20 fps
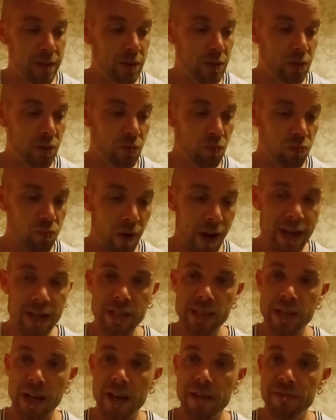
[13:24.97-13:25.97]
Great
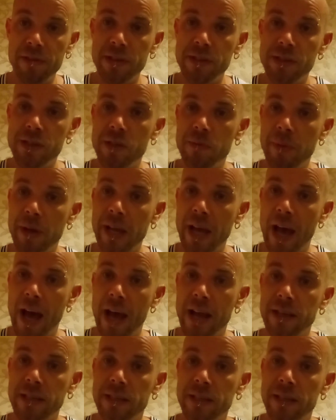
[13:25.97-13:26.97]
savings to be
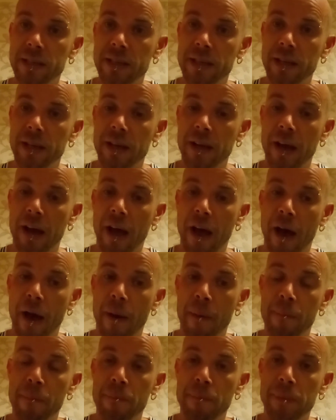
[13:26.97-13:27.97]
had.
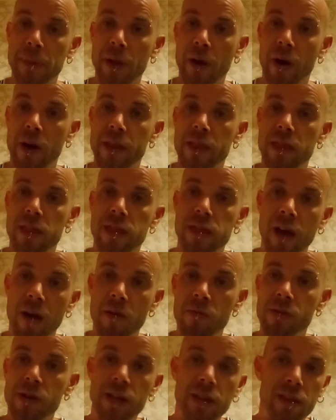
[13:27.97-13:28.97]
I
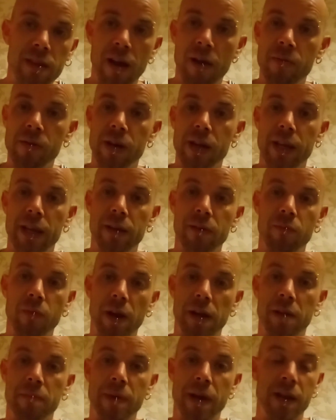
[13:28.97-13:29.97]
thoroughly
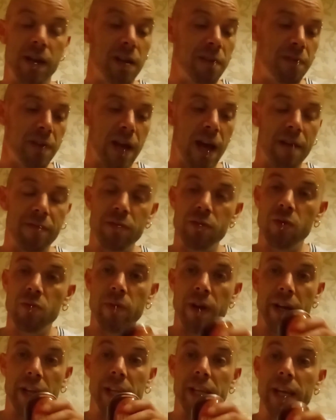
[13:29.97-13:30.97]
recommend, if you haven't
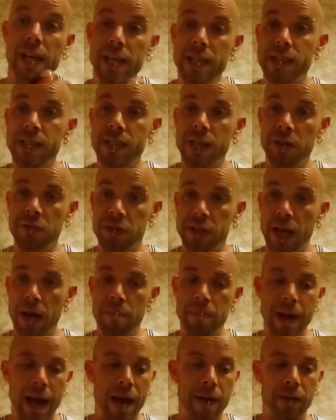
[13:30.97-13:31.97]
already, get yourselves down
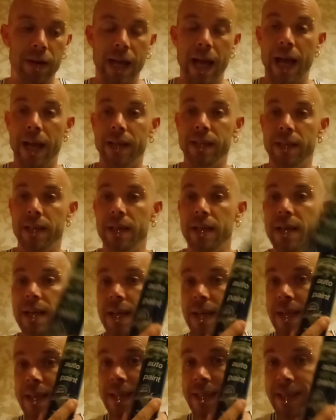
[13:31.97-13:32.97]
Poundland.
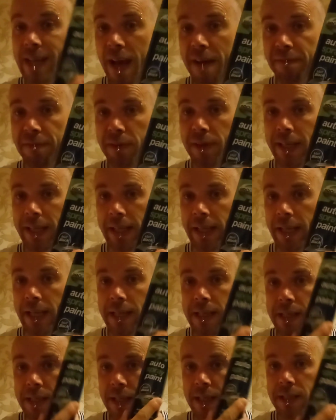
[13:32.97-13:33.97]
Definitely
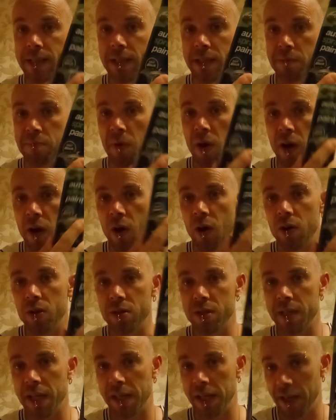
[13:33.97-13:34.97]
this is my hot
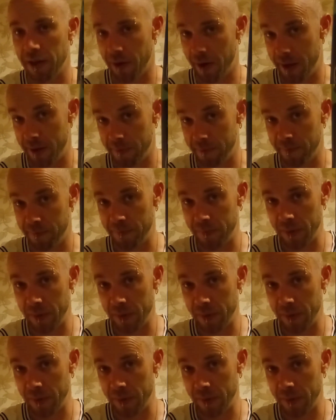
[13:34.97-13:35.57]
ticket item.